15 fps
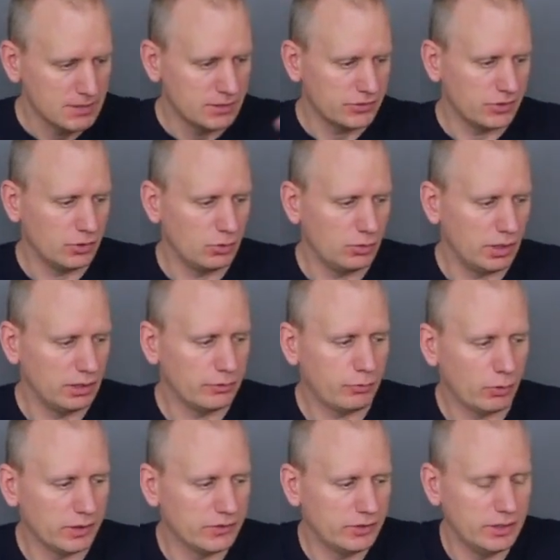So I look
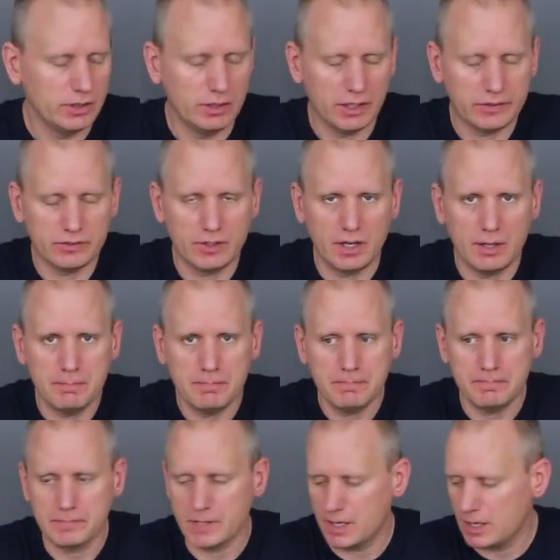forward to seeing you next
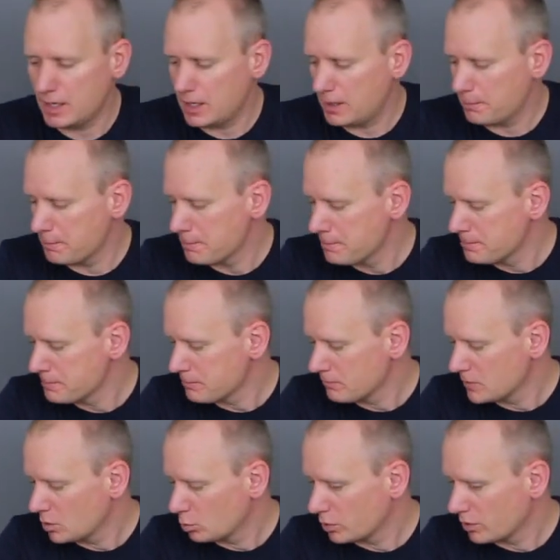time.
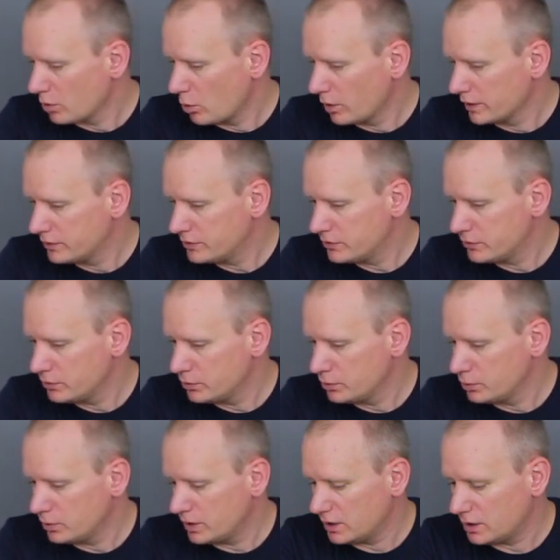We're going
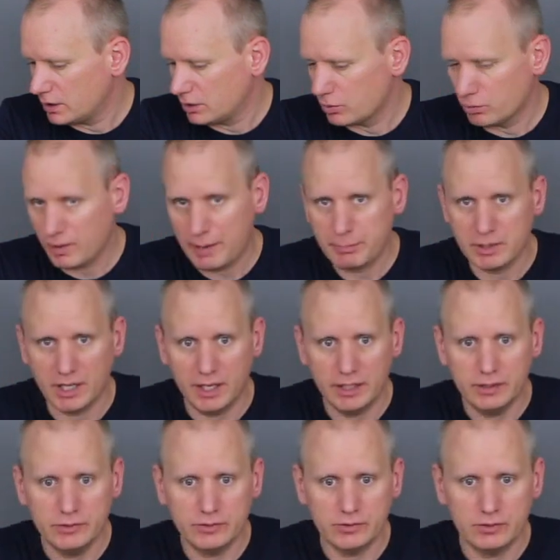to wrap
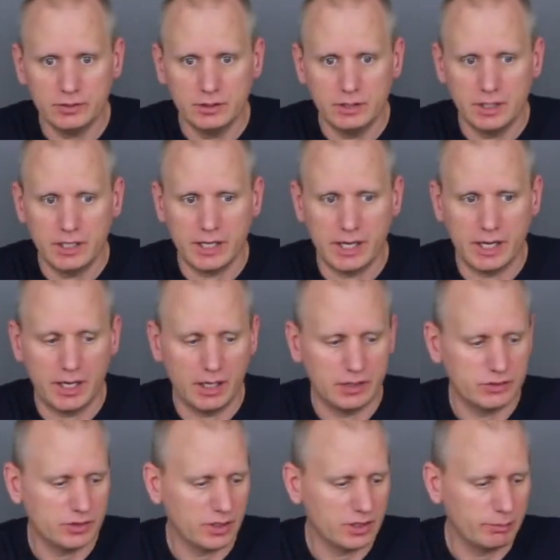guides
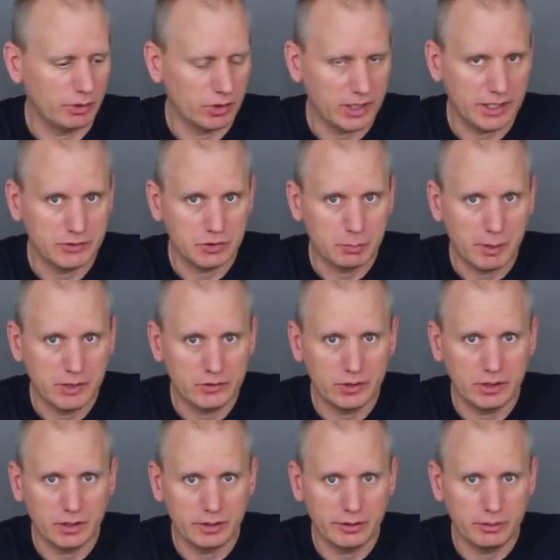and talk about guide
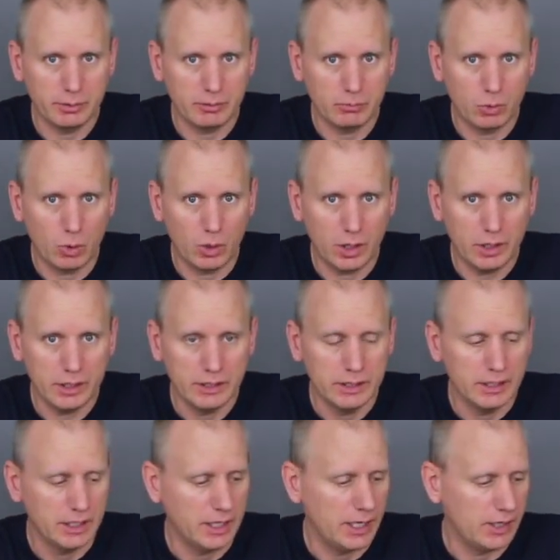spacing a little bit more,
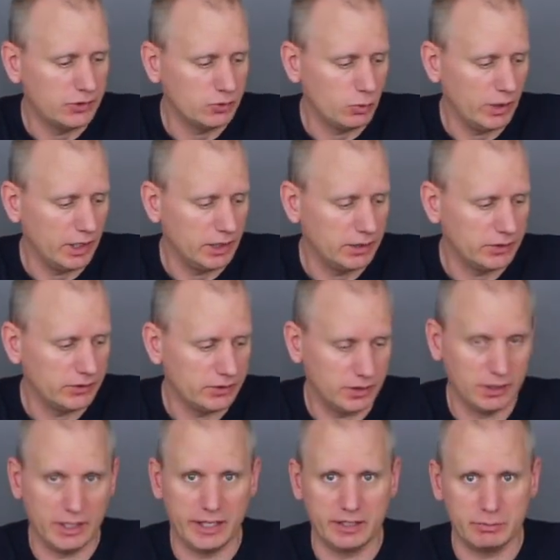as well as
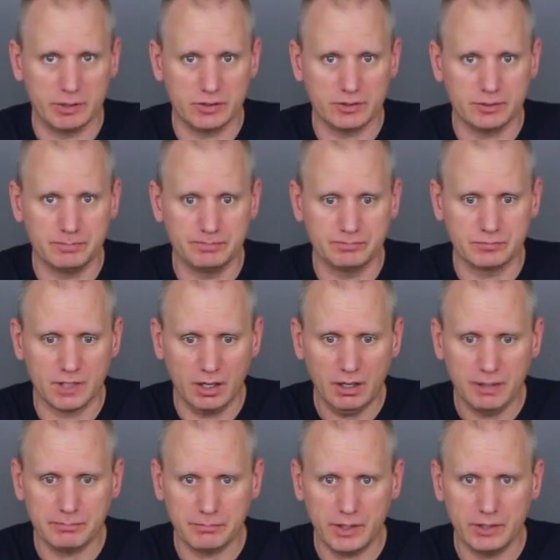alignment. All
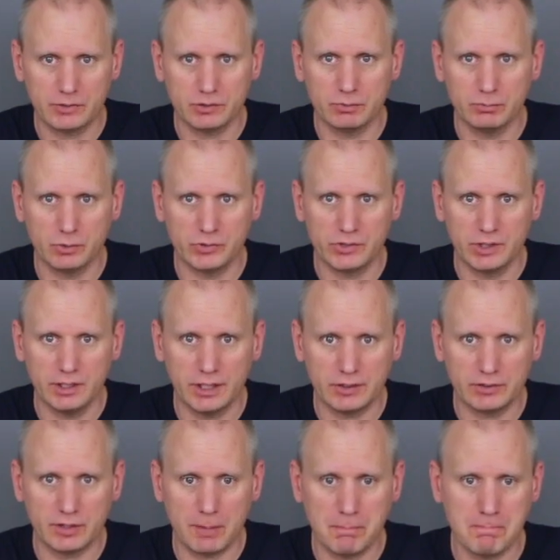right, thanks. We'll see you
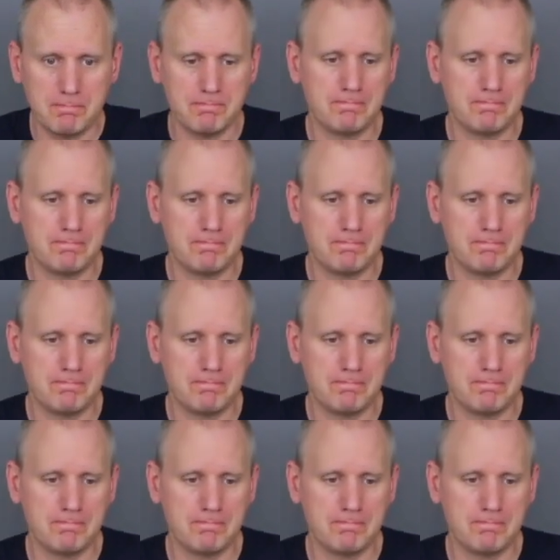next time.